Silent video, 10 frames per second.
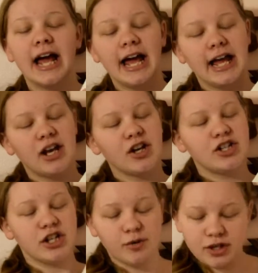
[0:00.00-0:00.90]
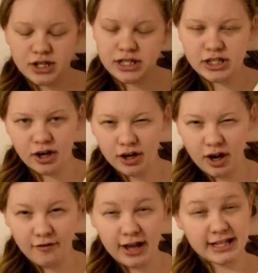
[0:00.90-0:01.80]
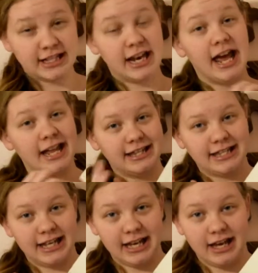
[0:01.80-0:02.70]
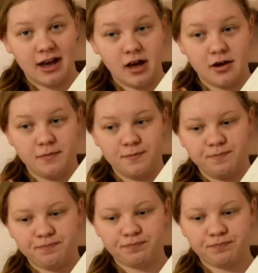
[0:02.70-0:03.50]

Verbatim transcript: and she originally started off as an Etsy um,